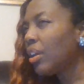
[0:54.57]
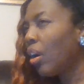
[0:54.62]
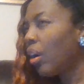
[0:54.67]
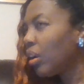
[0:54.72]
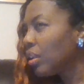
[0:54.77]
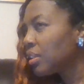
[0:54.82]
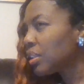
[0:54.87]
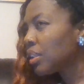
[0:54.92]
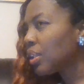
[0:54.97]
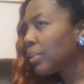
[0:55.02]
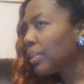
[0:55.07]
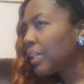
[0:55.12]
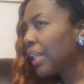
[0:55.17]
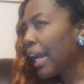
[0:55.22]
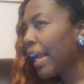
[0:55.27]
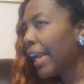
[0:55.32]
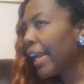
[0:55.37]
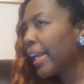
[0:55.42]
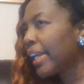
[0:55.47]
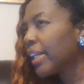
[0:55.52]
also
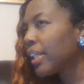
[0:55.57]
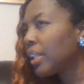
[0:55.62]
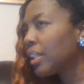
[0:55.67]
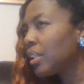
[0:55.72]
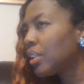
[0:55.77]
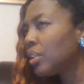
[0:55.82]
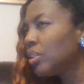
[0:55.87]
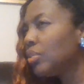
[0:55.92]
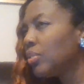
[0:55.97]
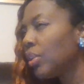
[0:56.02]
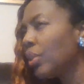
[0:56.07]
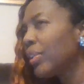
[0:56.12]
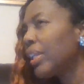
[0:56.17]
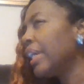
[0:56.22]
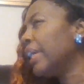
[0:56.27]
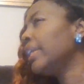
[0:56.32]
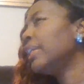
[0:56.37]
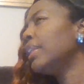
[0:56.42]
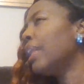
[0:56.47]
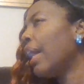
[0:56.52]
like, you know
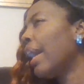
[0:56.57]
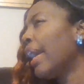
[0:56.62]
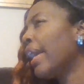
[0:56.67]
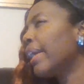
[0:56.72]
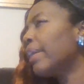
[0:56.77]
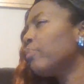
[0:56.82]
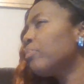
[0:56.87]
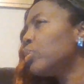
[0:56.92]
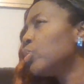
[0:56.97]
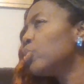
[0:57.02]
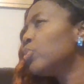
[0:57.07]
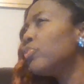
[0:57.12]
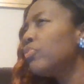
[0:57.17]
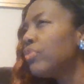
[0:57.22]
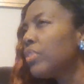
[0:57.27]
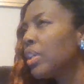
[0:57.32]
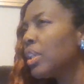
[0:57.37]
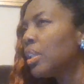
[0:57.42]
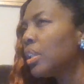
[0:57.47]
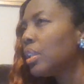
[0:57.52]
that he like
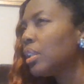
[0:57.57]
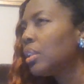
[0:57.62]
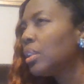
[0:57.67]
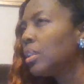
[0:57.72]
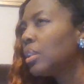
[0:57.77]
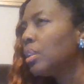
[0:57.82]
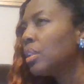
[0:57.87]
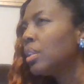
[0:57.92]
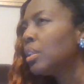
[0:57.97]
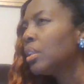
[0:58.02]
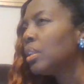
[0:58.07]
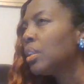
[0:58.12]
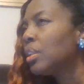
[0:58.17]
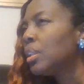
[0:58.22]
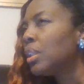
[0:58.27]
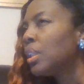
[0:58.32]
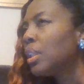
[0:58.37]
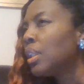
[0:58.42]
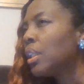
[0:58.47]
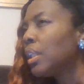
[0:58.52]
moved the
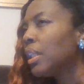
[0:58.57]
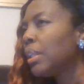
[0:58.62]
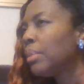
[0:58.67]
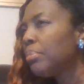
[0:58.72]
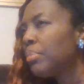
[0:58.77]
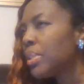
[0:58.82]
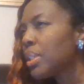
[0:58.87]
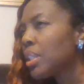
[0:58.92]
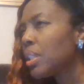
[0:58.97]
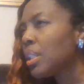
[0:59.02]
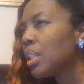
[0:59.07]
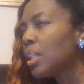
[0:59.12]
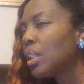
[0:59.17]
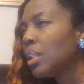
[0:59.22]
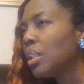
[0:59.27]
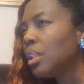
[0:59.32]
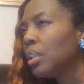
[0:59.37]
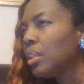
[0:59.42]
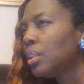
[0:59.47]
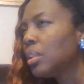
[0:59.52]

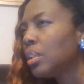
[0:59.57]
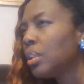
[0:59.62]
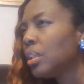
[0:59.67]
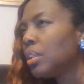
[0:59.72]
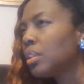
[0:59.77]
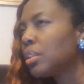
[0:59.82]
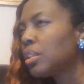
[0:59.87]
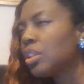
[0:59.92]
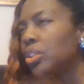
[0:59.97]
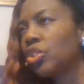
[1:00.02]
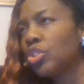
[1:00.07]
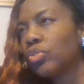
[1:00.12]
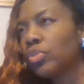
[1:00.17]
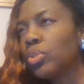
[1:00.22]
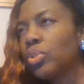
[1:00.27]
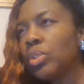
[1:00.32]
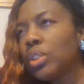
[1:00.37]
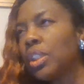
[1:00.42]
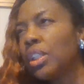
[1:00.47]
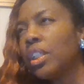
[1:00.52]
embassy to
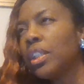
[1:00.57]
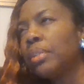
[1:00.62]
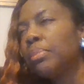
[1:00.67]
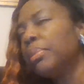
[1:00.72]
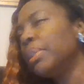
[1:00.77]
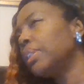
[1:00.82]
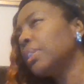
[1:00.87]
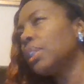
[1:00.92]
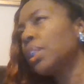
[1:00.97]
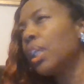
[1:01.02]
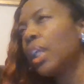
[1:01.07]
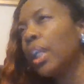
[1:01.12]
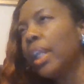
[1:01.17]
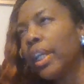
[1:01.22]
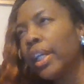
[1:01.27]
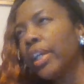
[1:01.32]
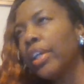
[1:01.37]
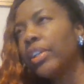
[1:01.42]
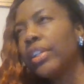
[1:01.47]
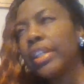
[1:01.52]
Jerusalem and
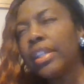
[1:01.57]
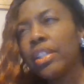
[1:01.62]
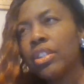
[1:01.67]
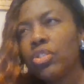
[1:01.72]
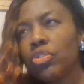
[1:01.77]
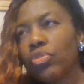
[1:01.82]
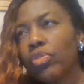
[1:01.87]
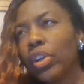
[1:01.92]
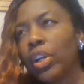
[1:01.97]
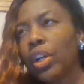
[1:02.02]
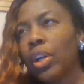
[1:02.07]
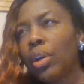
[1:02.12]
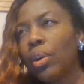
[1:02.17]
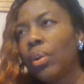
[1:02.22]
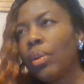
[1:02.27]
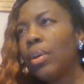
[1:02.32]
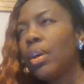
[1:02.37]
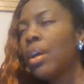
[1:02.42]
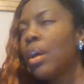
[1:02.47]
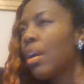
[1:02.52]
declared
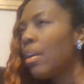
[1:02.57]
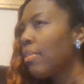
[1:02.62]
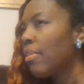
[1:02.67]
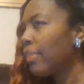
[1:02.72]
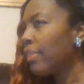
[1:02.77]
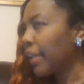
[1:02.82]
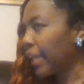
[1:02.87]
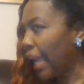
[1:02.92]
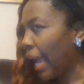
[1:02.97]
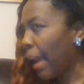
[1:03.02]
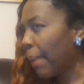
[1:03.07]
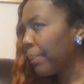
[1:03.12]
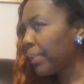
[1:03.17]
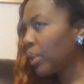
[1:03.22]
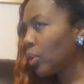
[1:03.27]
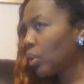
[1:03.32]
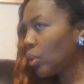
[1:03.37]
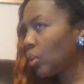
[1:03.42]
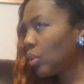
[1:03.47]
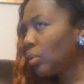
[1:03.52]
Israel the
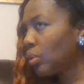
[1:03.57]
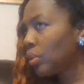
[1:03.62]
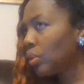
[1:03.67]
capital,